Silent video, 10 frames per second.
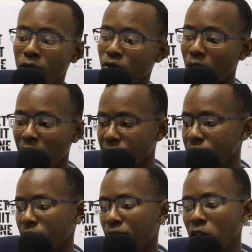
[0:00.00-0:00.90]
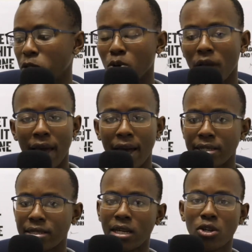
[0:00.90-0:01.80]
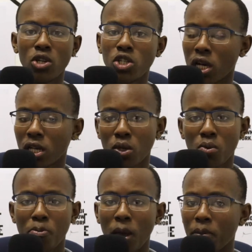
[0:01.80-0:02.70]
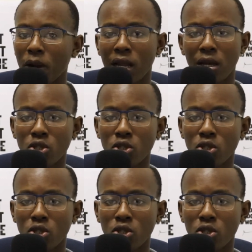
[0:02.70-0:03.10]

run Facebook ads in conjunction with pay-per-click,